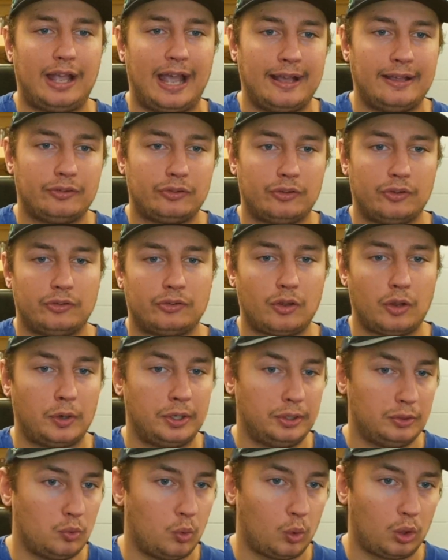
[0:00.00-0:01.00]
as the
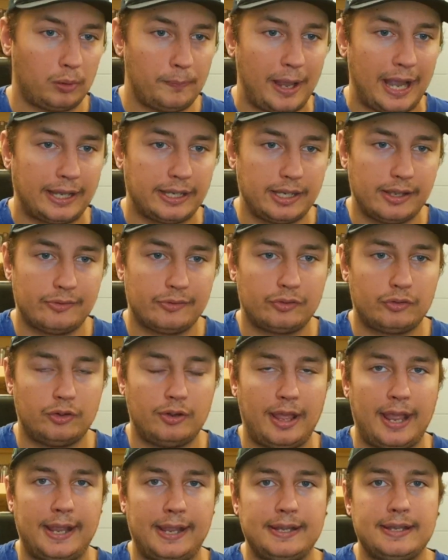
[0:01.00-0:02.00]
starting quarterback
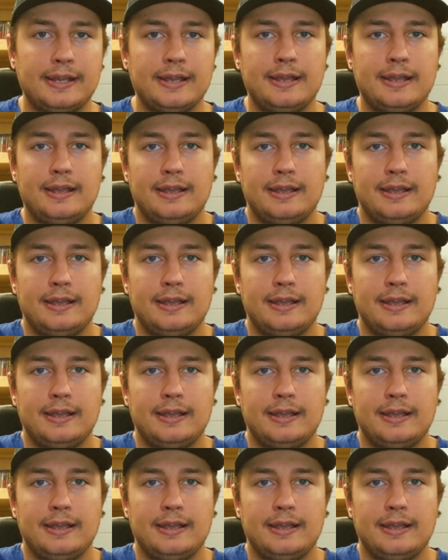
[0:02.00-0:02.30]
yesterday,